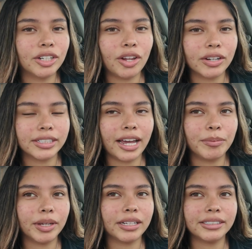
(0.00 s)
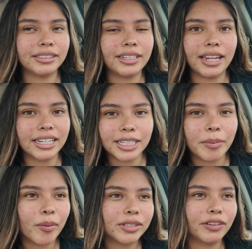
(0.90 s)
a long time because the last time I went